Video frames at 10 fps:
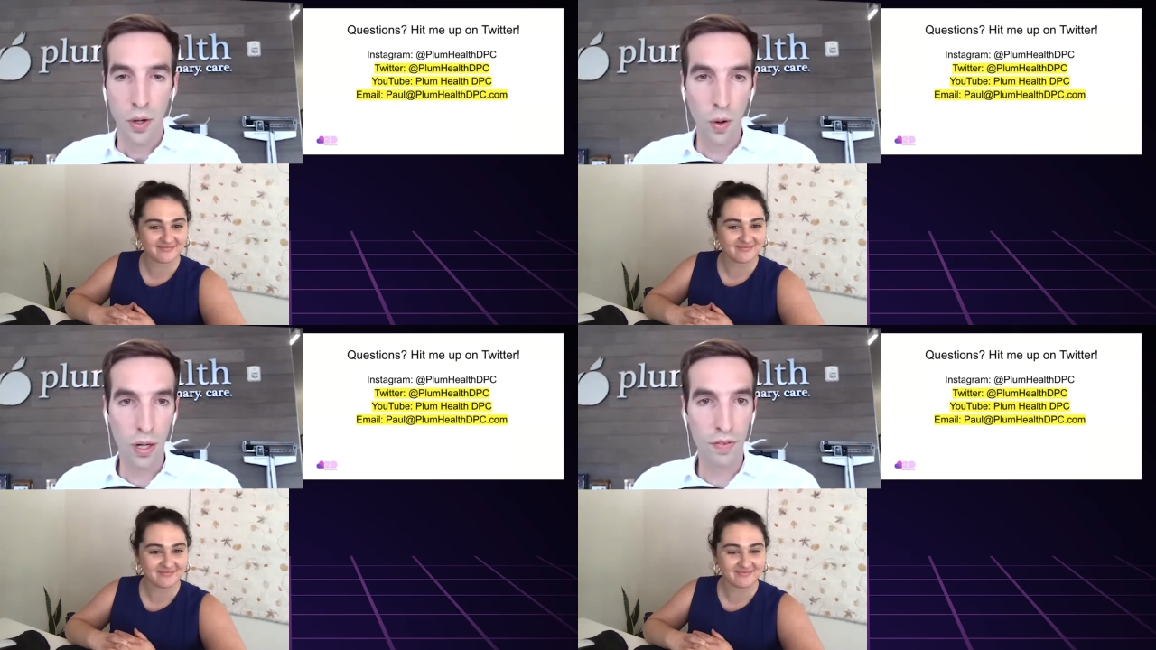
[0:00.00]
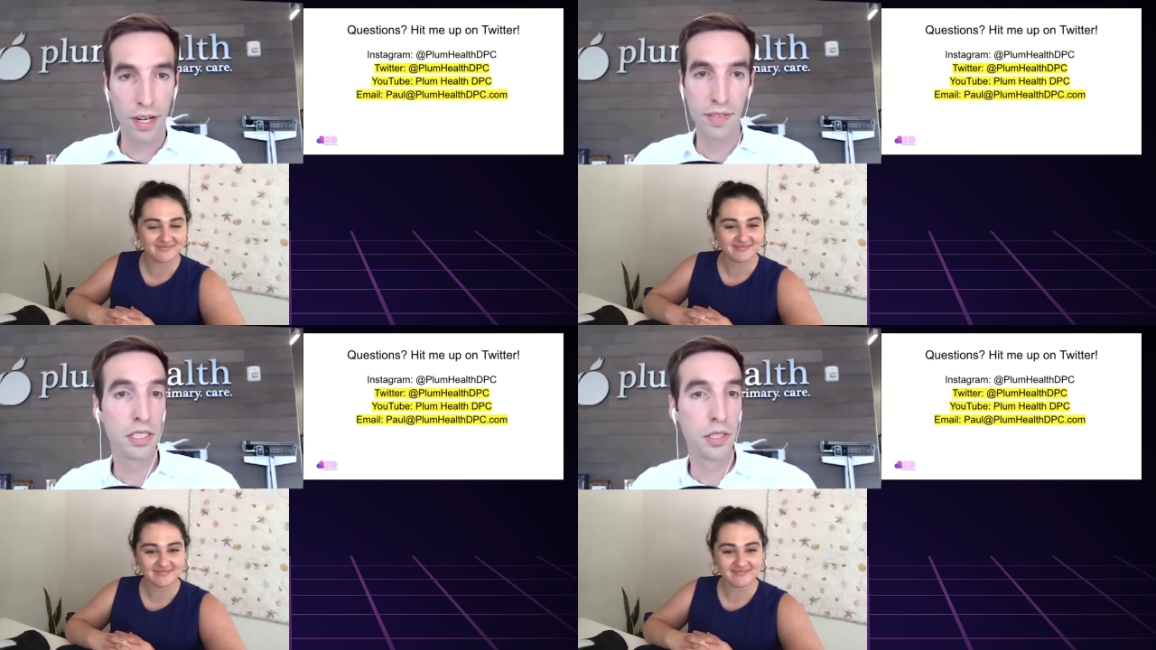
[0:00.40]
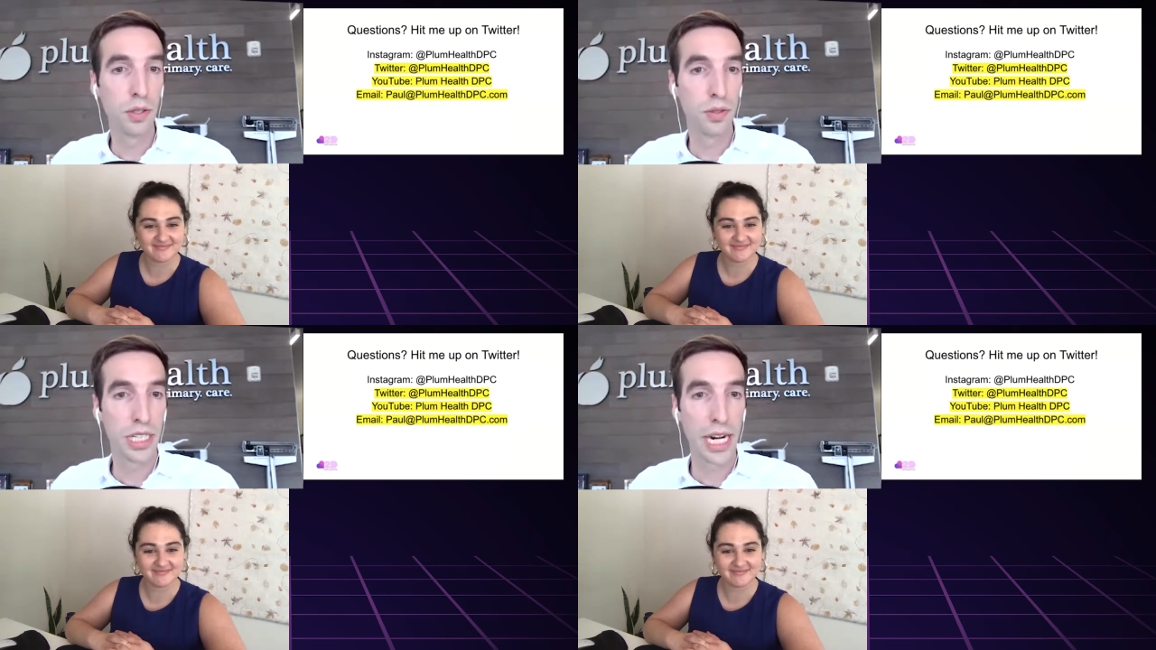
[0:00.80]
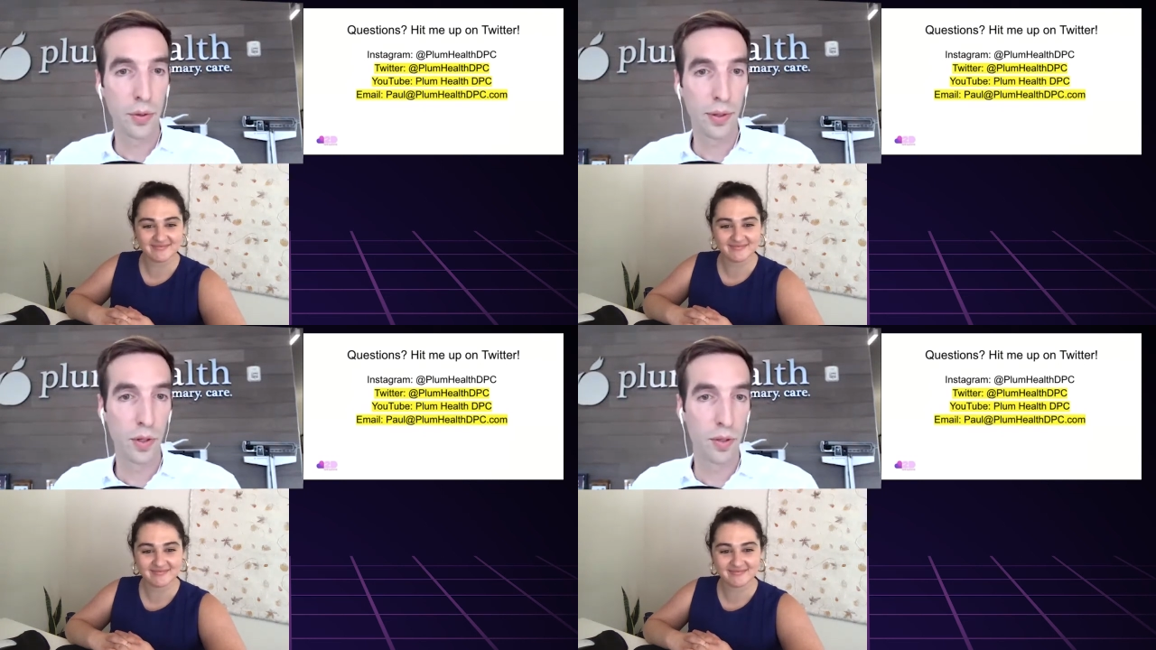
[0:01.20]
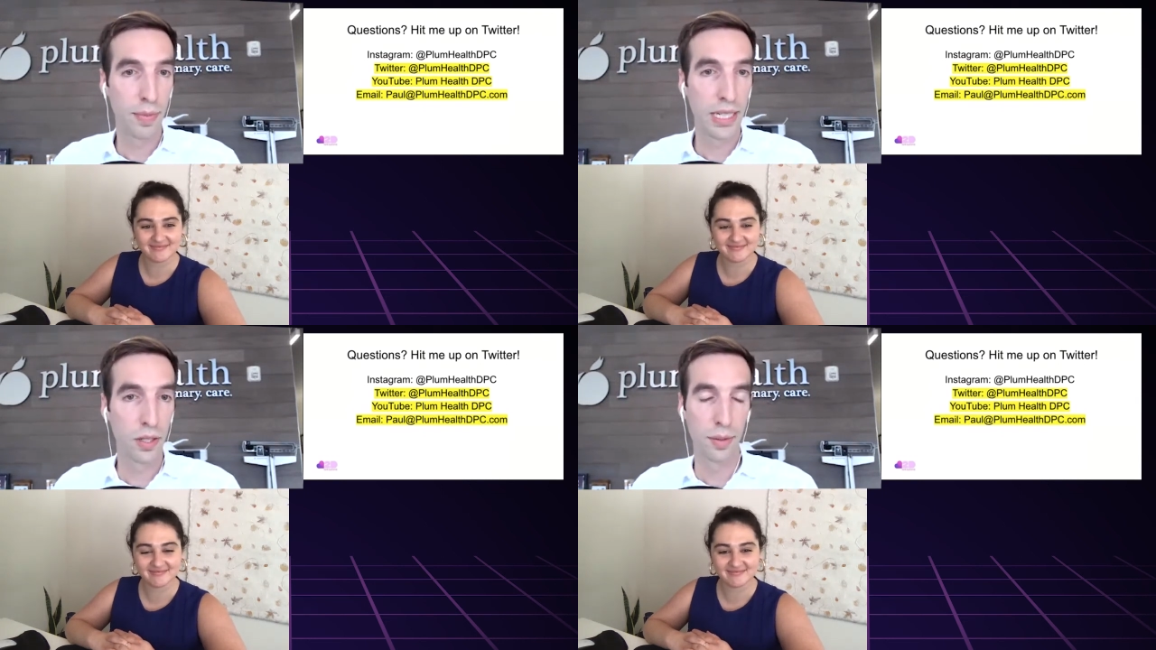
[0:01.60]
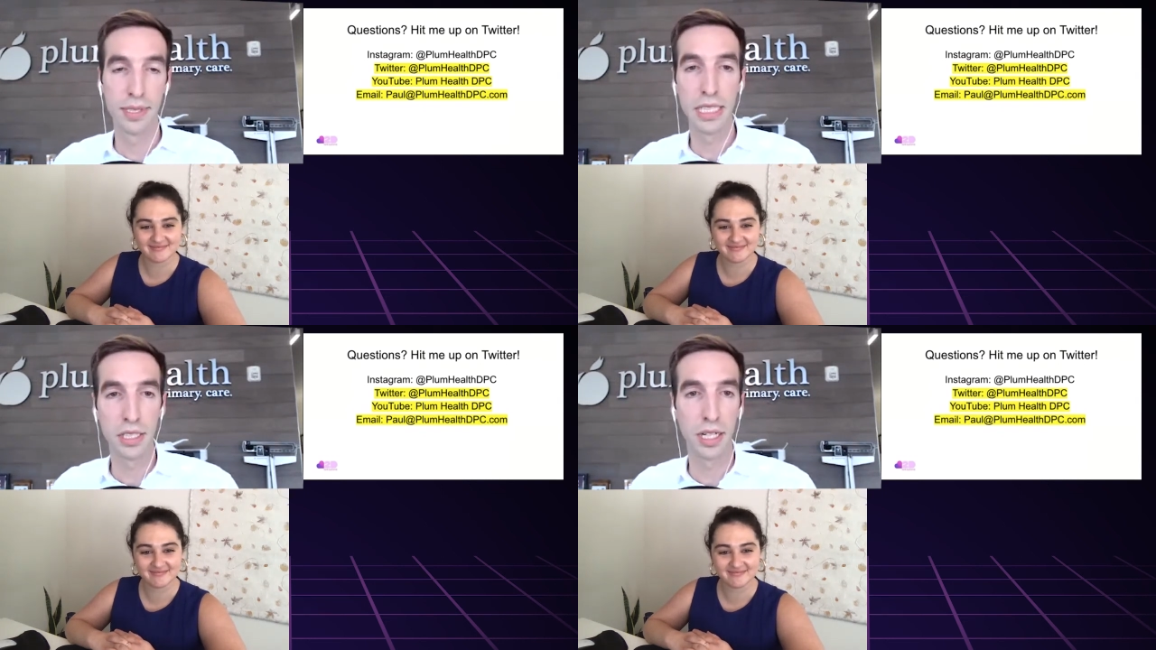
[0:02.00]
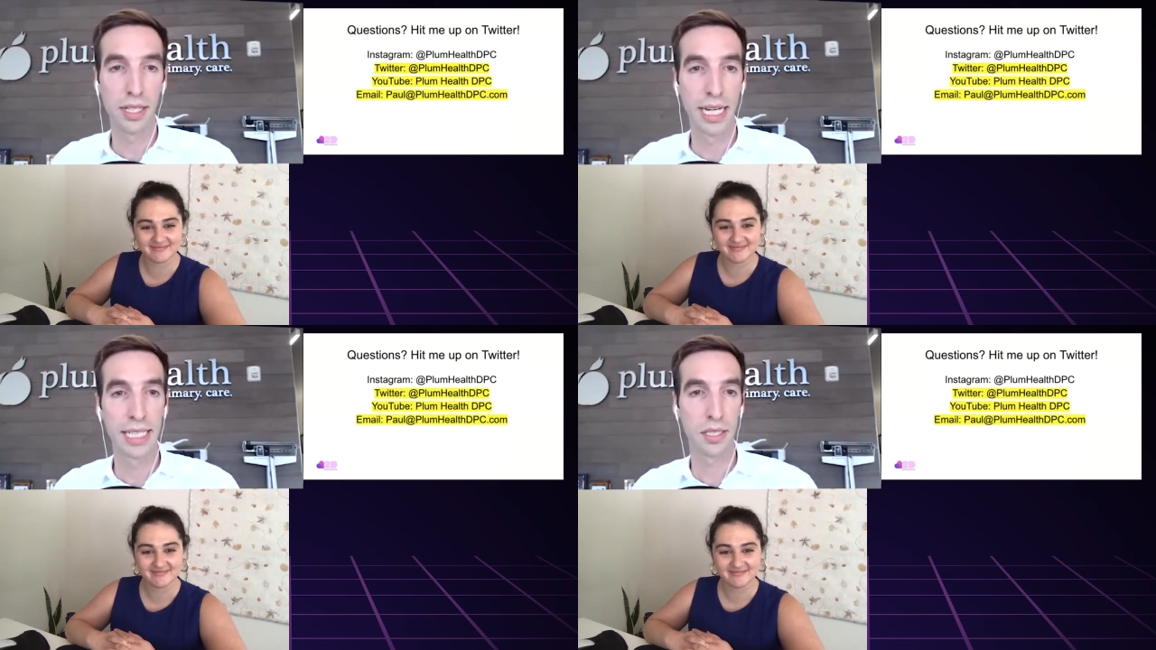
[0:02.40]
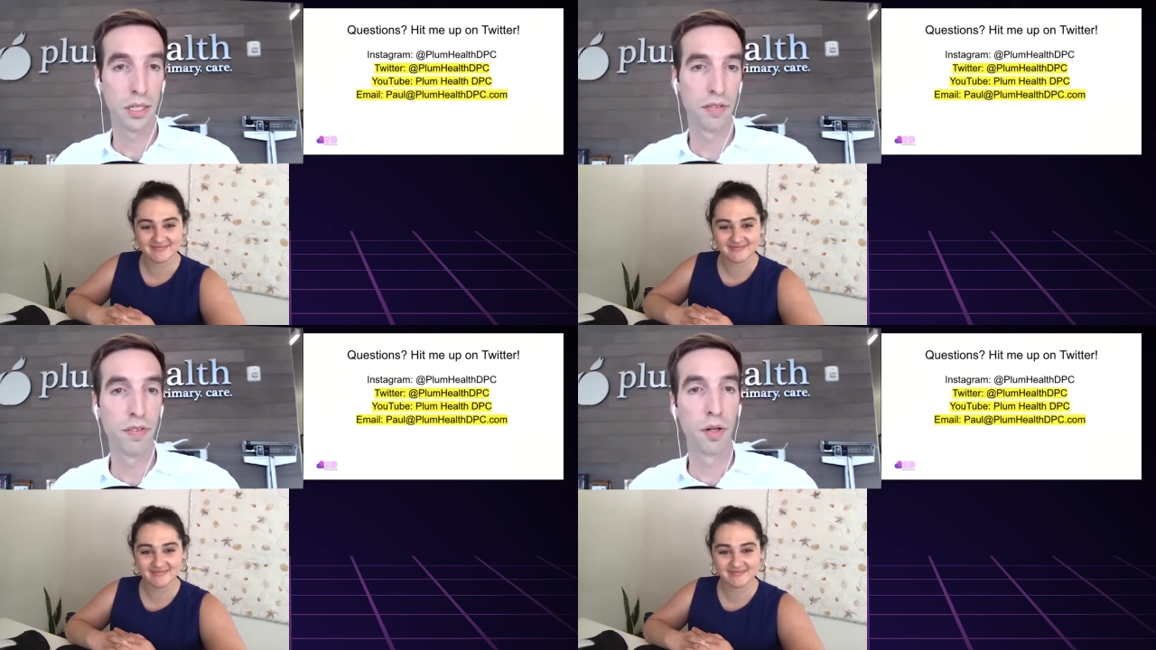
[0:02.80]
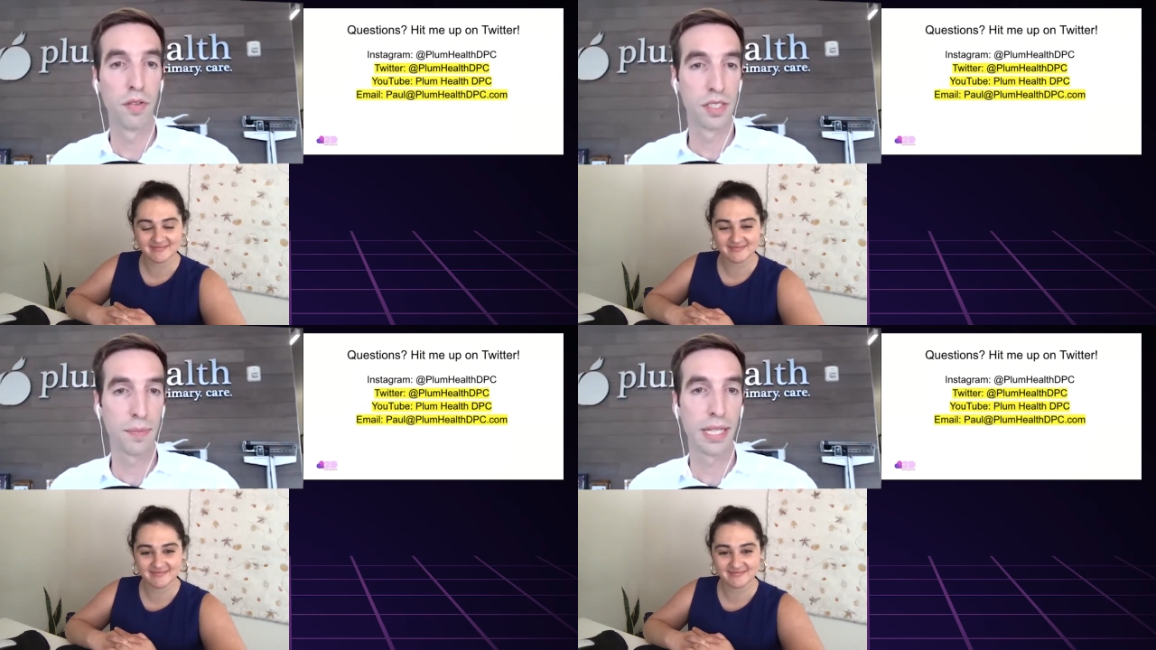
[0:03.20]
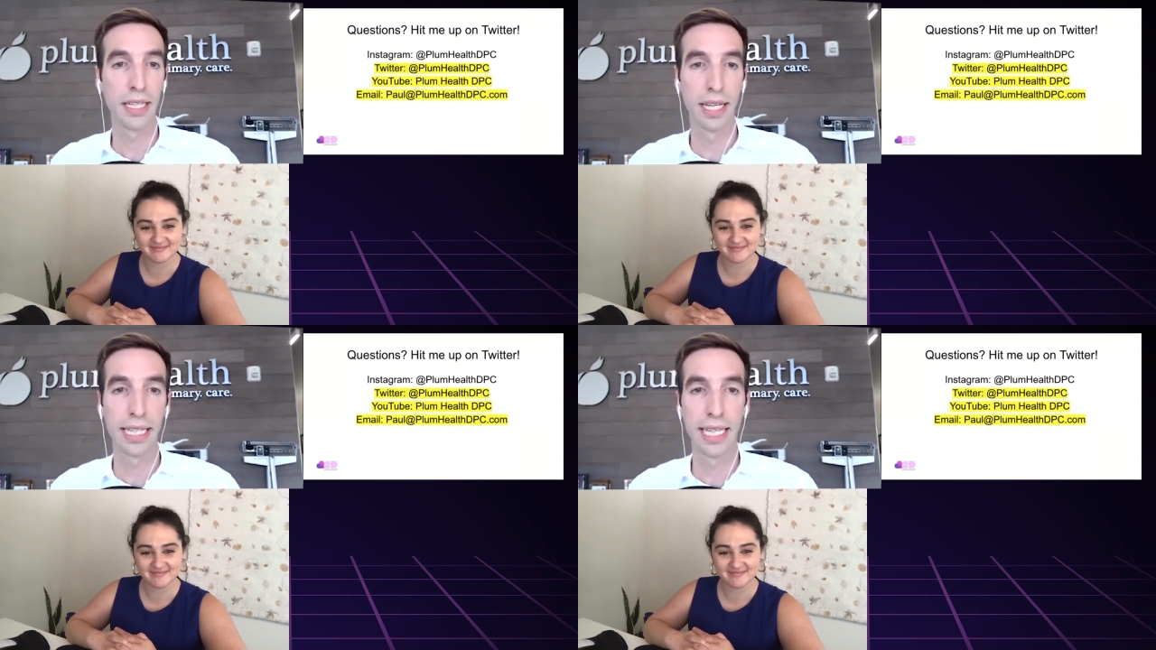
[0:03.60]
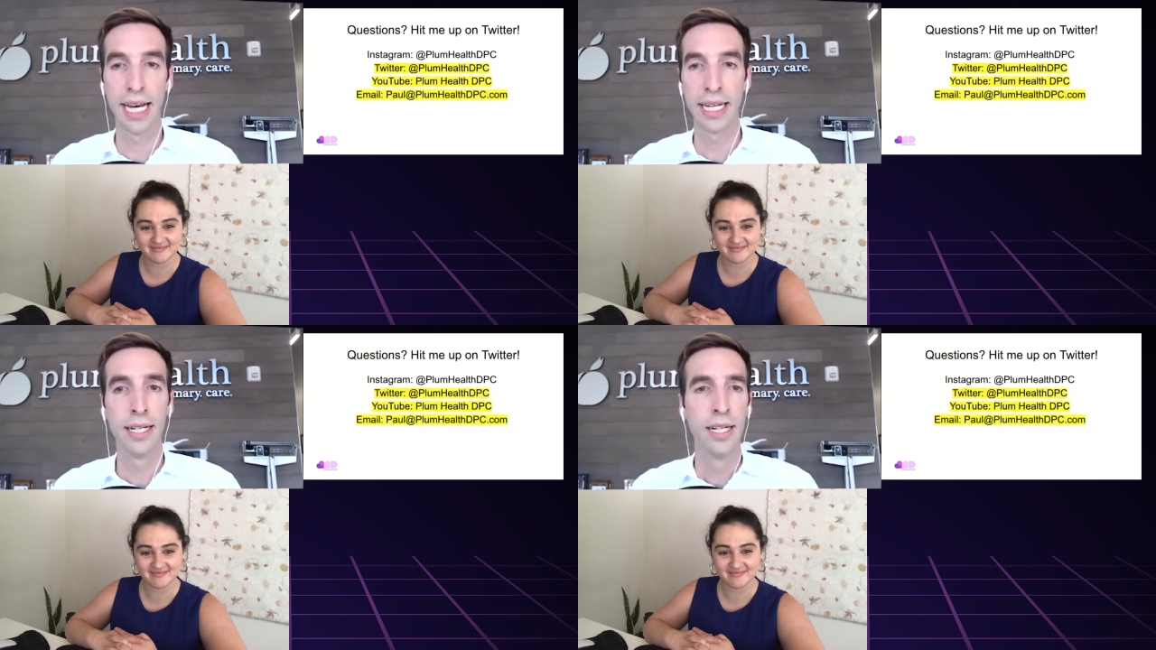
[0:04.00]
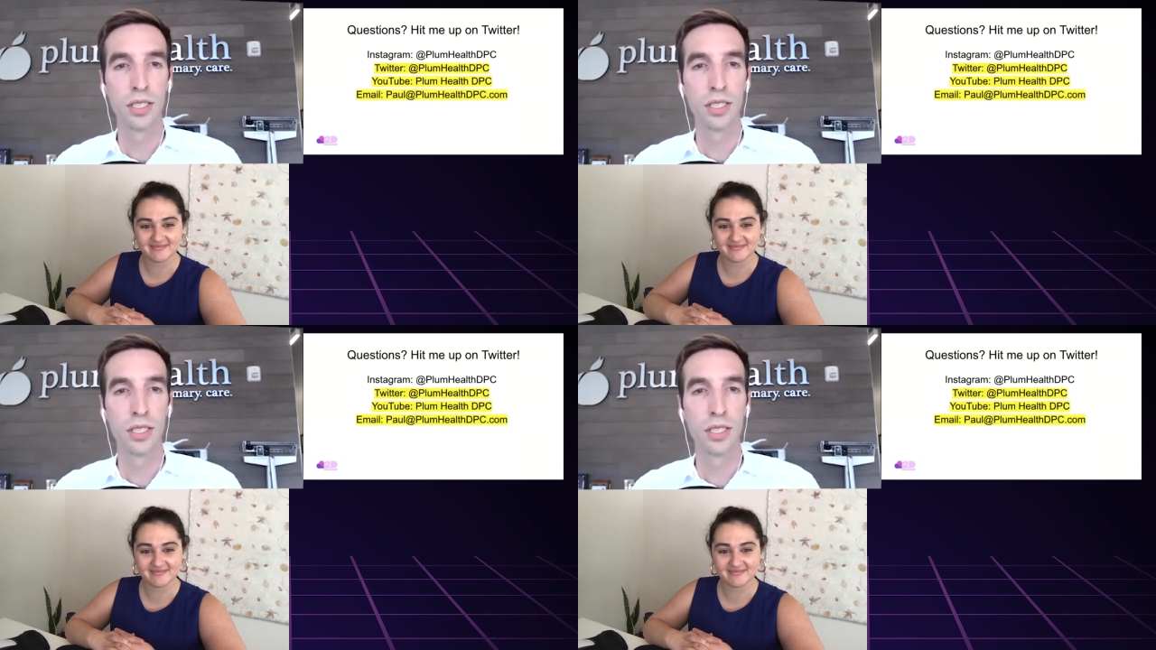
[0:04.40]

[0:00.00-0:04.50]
Speaker 1: Or if I have a student shadowing with me or I'm teaching a class, I'll get a photo of something like that.